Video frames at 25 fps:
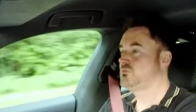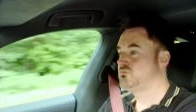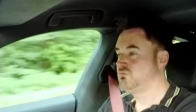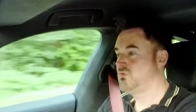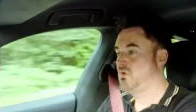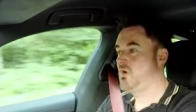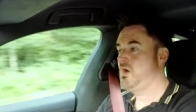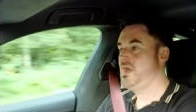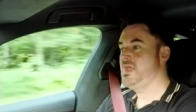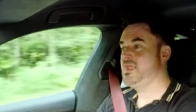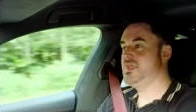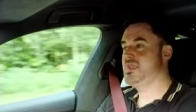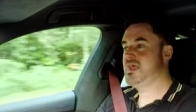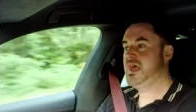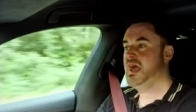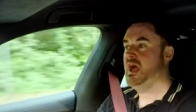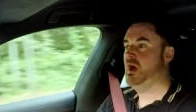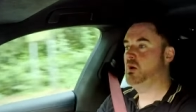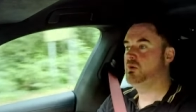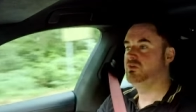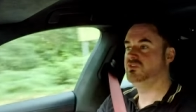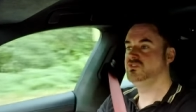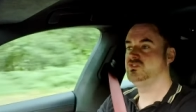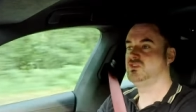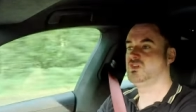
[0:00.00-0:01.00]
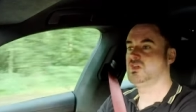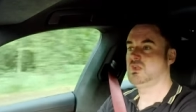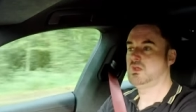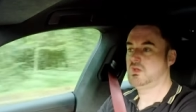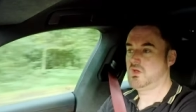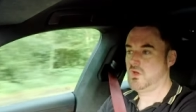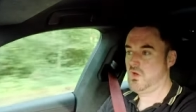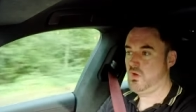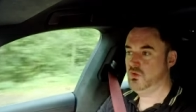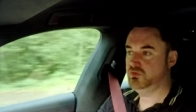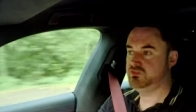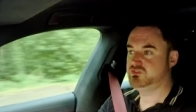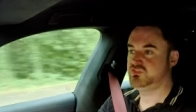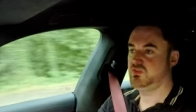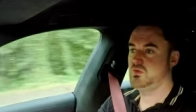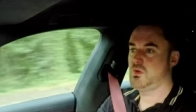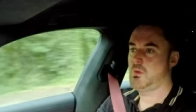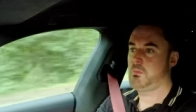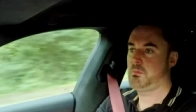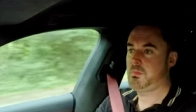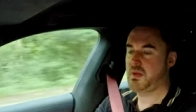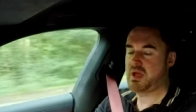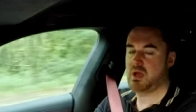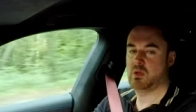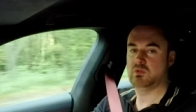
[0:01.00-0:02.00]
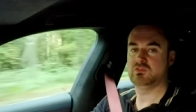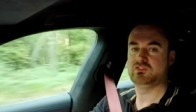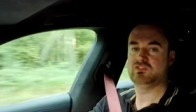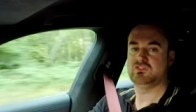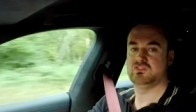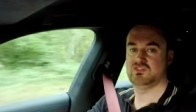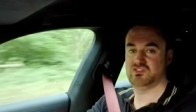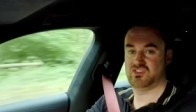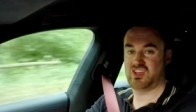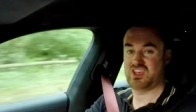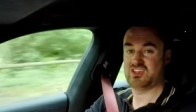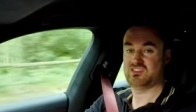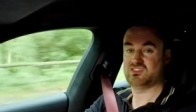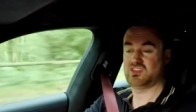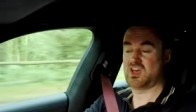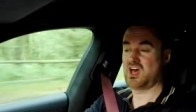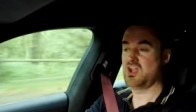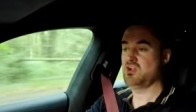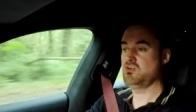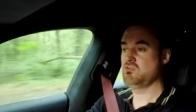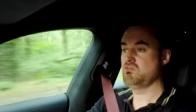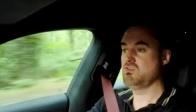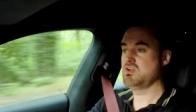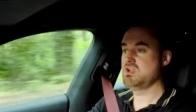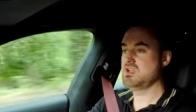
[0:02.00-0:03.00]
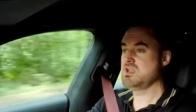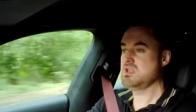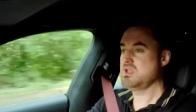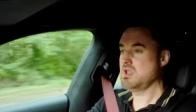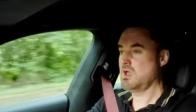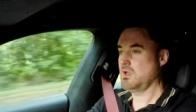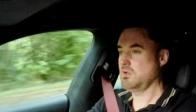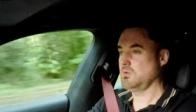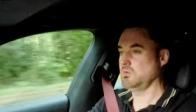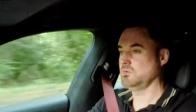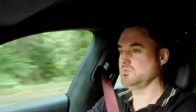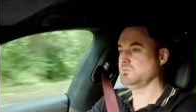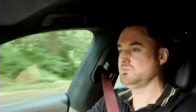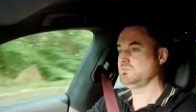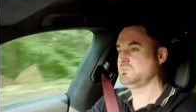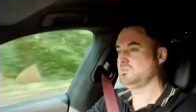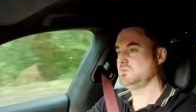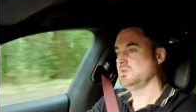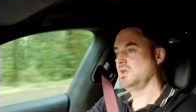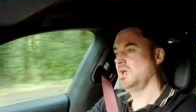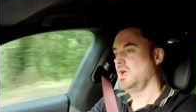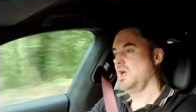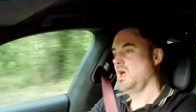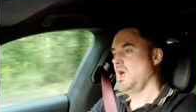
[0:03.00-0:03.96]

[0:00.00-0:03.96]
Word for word: right now is going to cost you about 600 notes